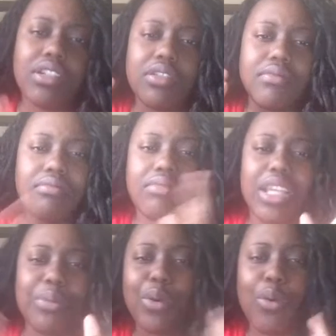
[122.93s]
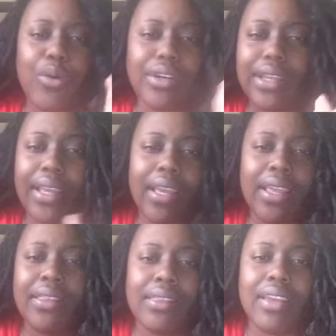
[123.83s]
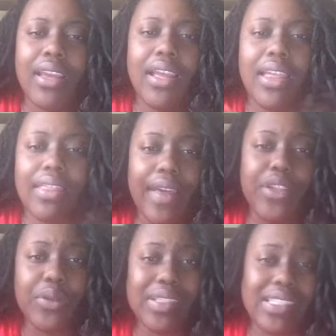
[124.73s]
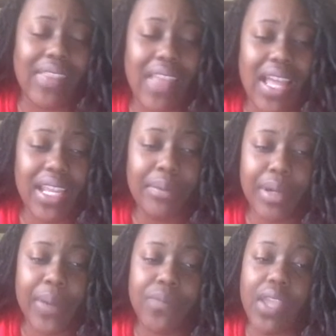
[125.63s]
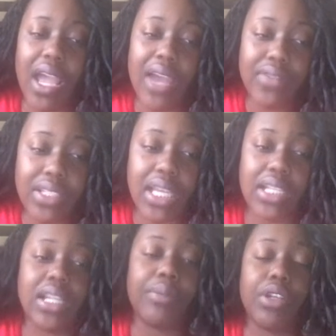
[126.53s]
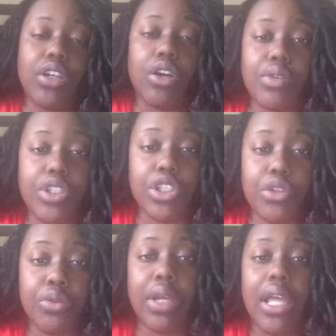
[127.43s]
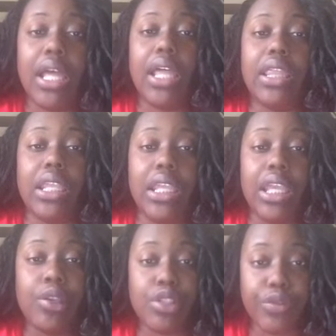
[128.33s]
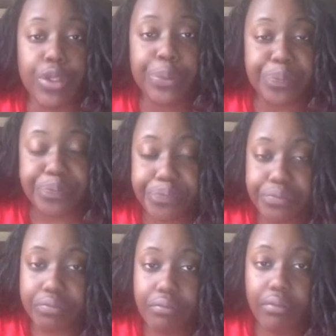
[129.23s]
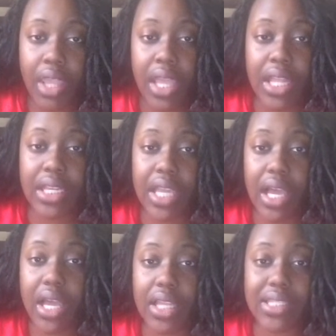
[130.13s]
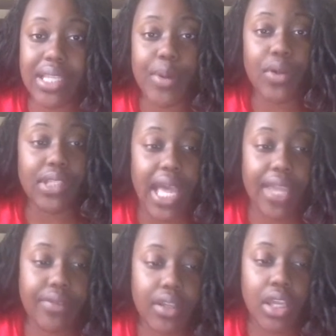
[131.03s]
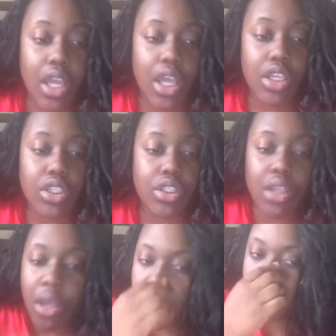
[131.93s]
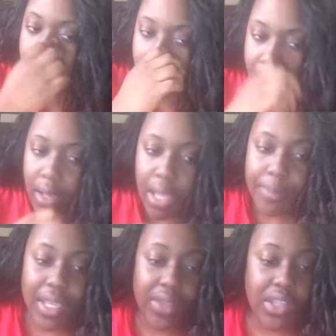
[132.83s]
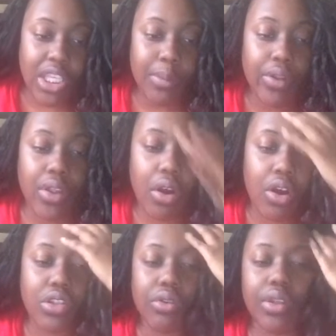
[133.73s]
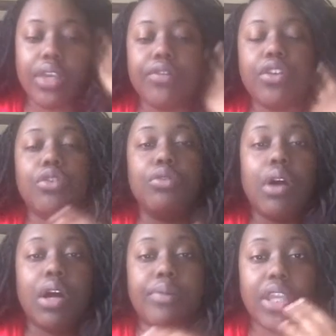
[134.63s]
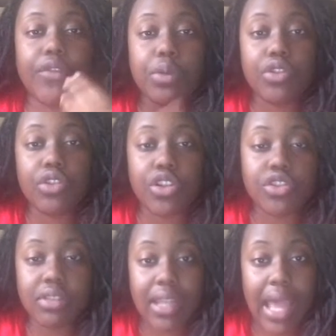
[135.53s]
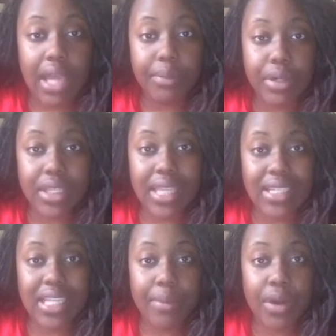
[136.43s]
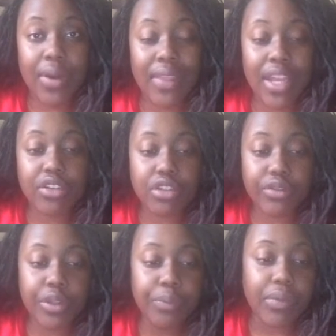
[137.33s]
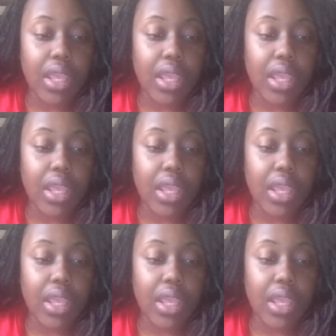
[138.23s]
just keep recording it and then you can send that in. But I've decided that I'm going to go and do the interview and the demo live. So in the email, they also give you instructions on how to book that demo and that interview.